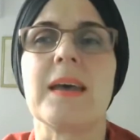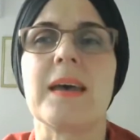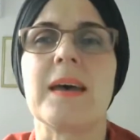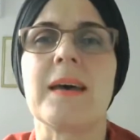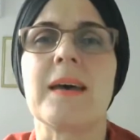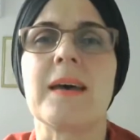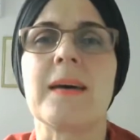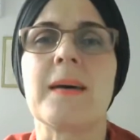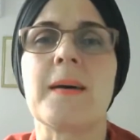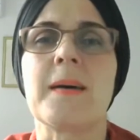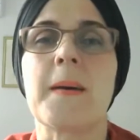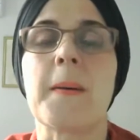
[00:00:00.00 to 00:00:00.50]

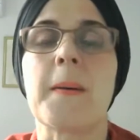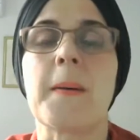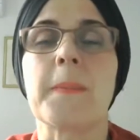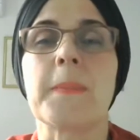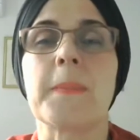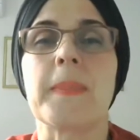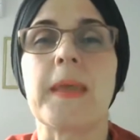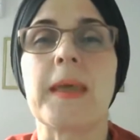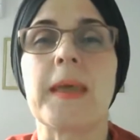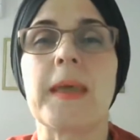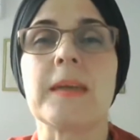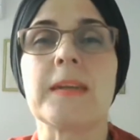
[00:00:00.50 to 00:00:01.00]

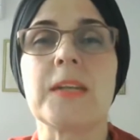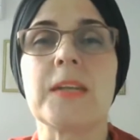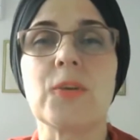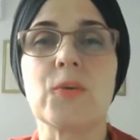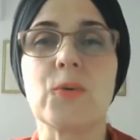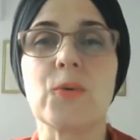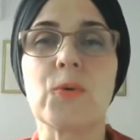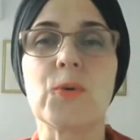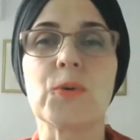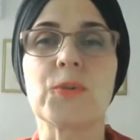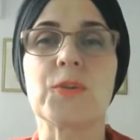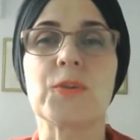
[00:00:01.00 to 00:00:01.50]
And in
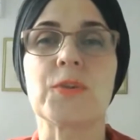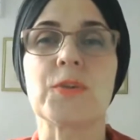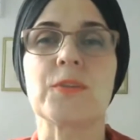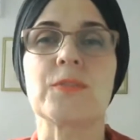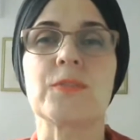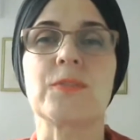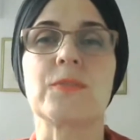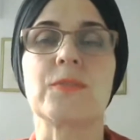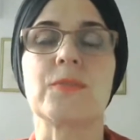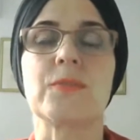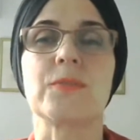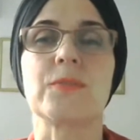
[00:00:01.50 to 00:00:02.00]

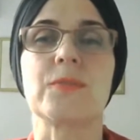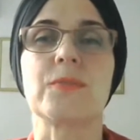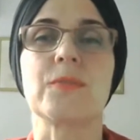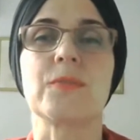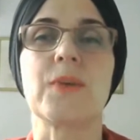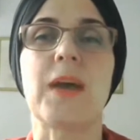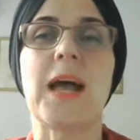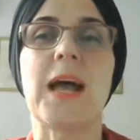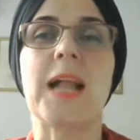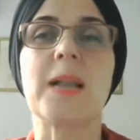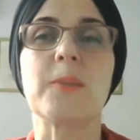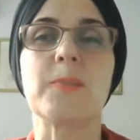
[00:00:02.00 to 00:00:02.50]
order to
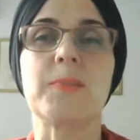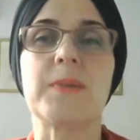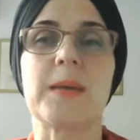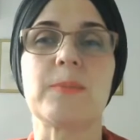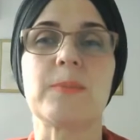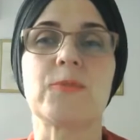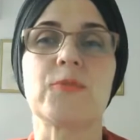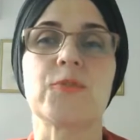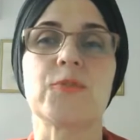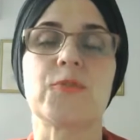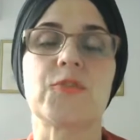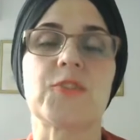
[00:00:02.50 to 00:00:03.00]
help
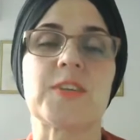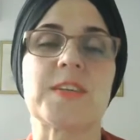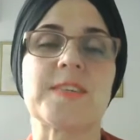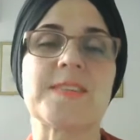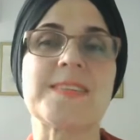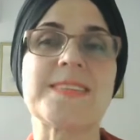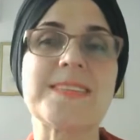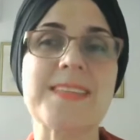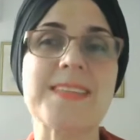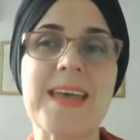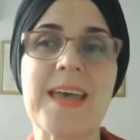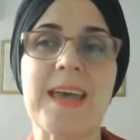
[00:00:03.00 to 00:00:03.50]
them to
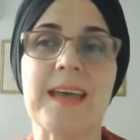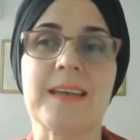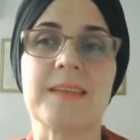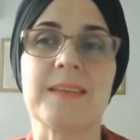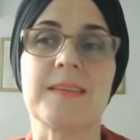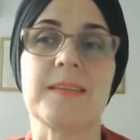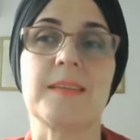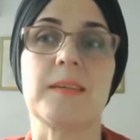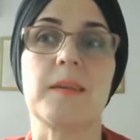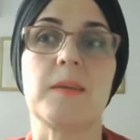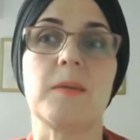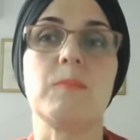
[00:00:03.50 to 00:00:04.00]

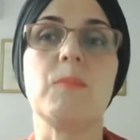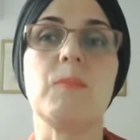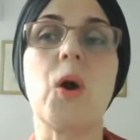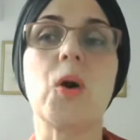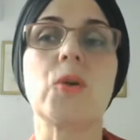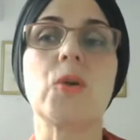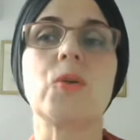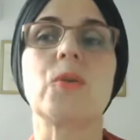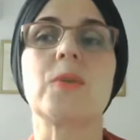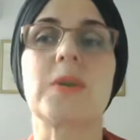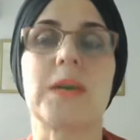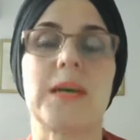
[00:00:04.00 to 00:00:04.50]
transcend
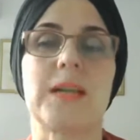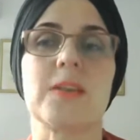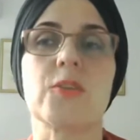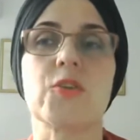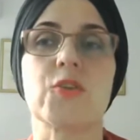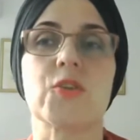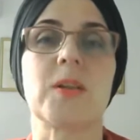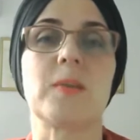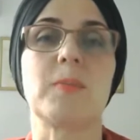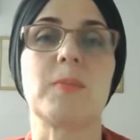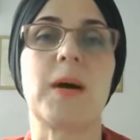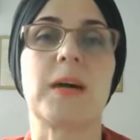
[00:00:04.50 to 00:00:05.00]

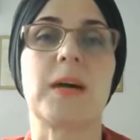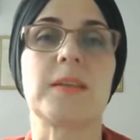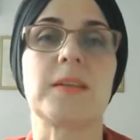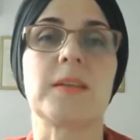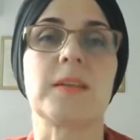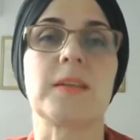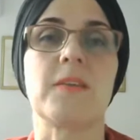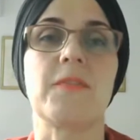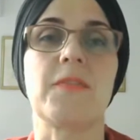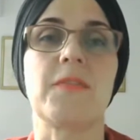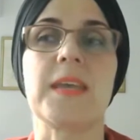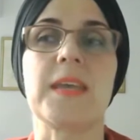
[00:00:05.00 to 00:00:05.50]
monocultural
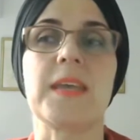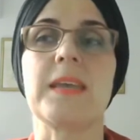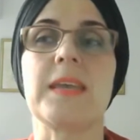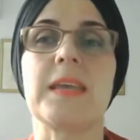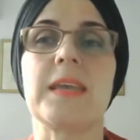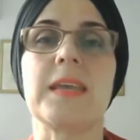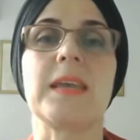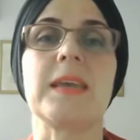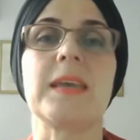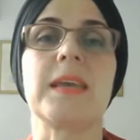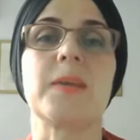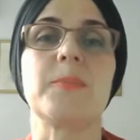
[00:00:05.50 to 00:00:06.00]
model of
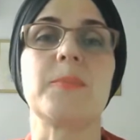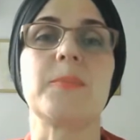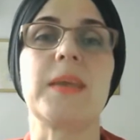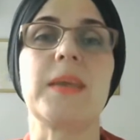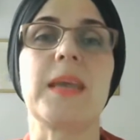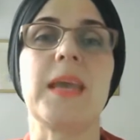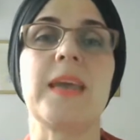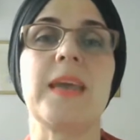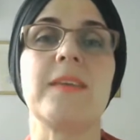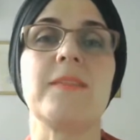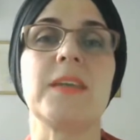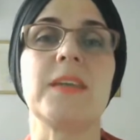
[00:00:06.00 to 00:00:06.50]
thinking and
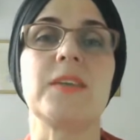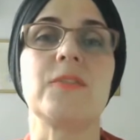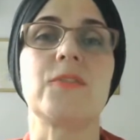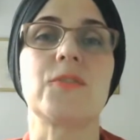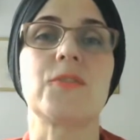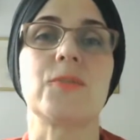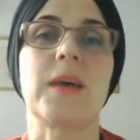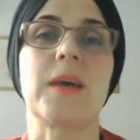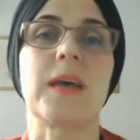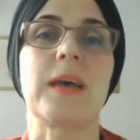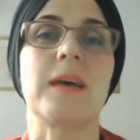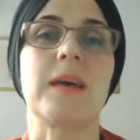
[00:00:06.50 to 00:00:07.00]
behaving
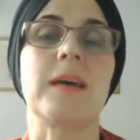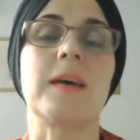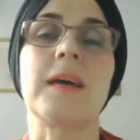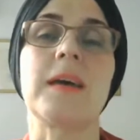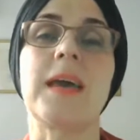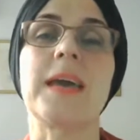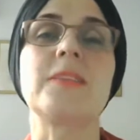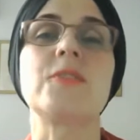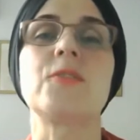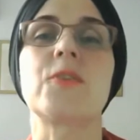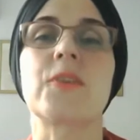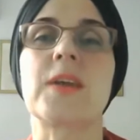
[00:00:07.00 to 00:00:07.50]
to
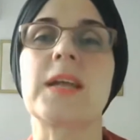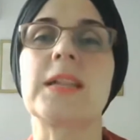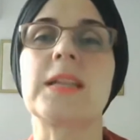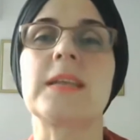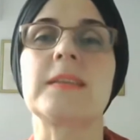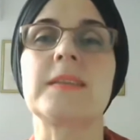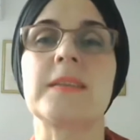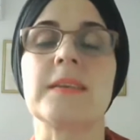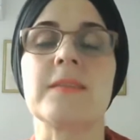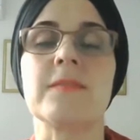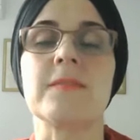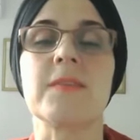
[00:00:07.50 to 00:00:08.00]

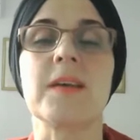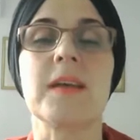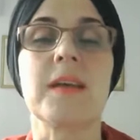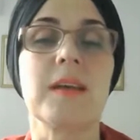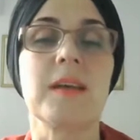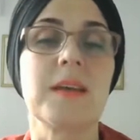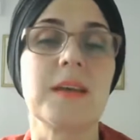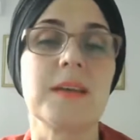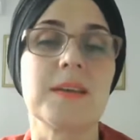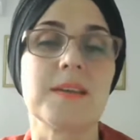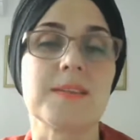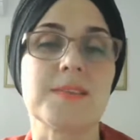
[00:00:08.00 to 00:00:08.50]
ethno-relative,
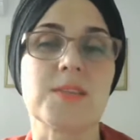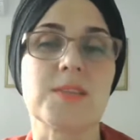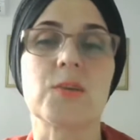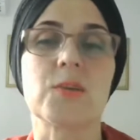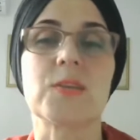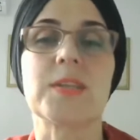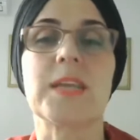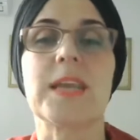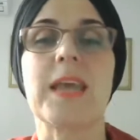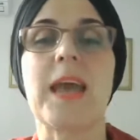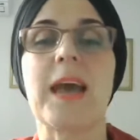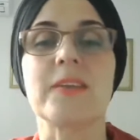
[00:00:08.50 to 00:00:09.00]
so
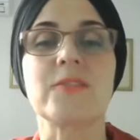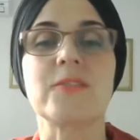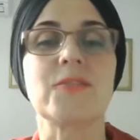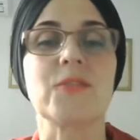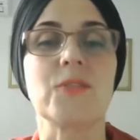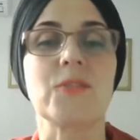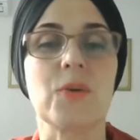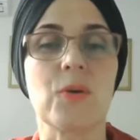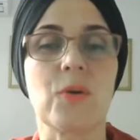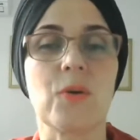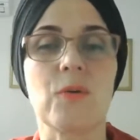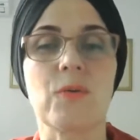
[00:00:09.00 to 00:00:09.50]
they had
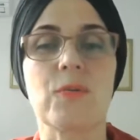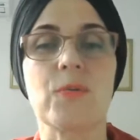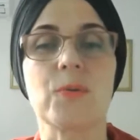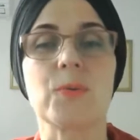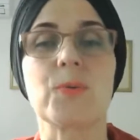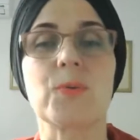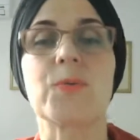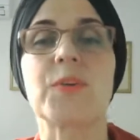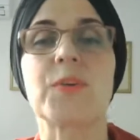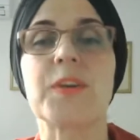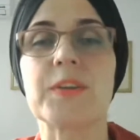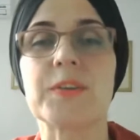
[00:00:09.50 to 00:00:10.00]
to go
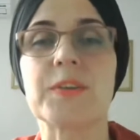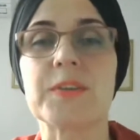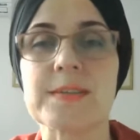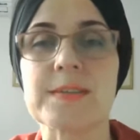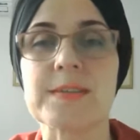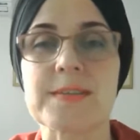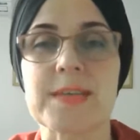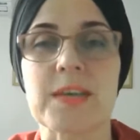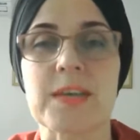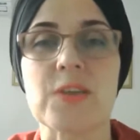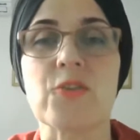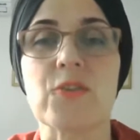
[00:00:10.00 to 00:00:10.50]
through
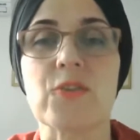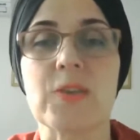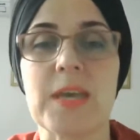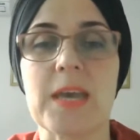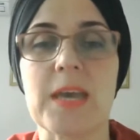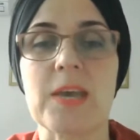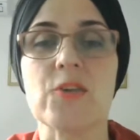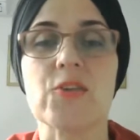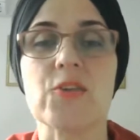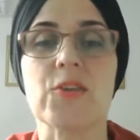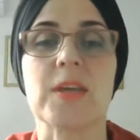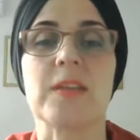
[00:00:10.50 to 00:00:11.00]
rigorous
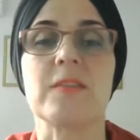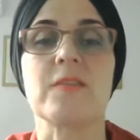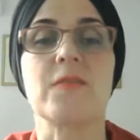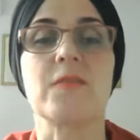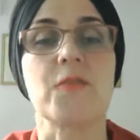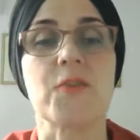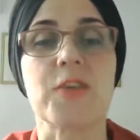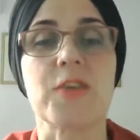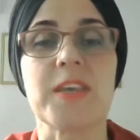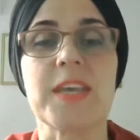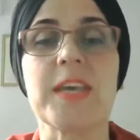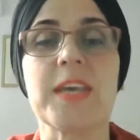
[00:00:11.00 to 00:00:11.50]
education
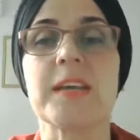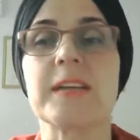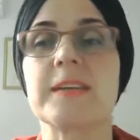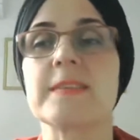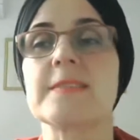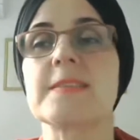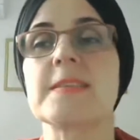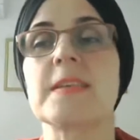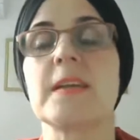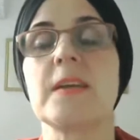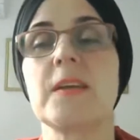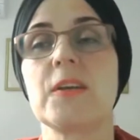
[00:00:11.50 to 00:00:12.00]
for
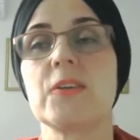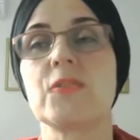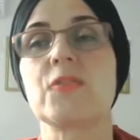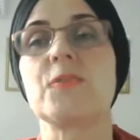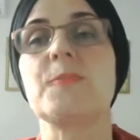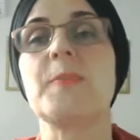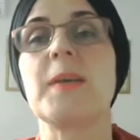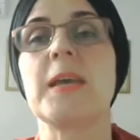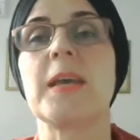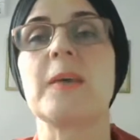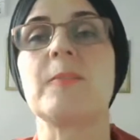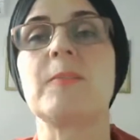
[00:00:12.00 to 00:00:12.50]
years to
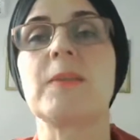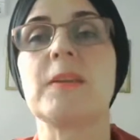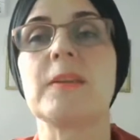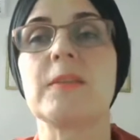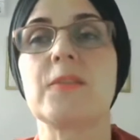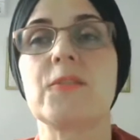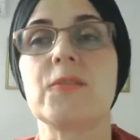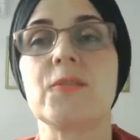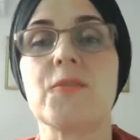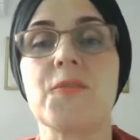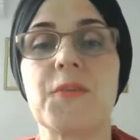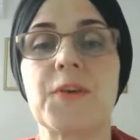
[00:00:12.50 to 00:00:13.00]
be
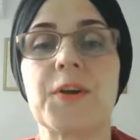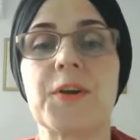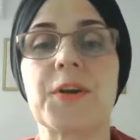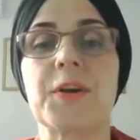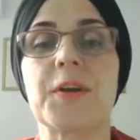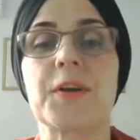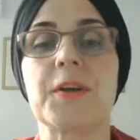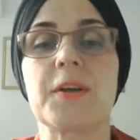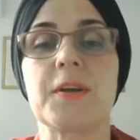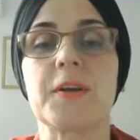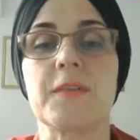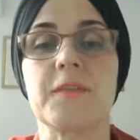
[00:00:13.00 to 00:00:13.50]
able to
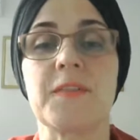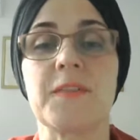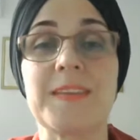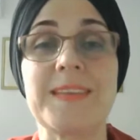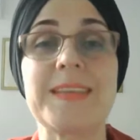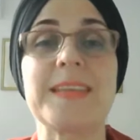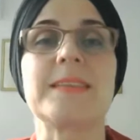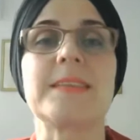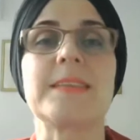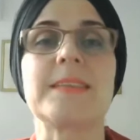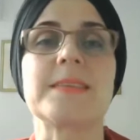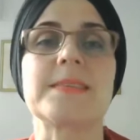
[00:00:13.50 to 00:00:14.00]
work
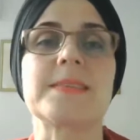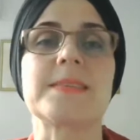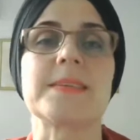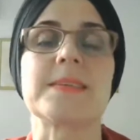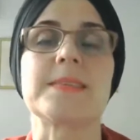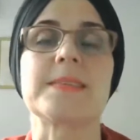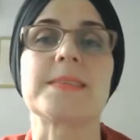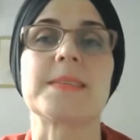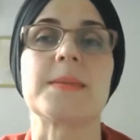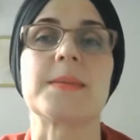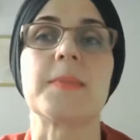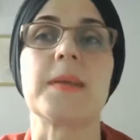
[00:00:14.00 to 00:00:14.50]
within the
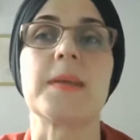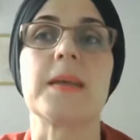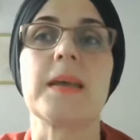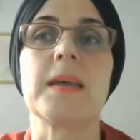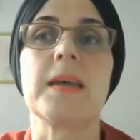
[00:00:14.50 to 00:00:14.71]
system.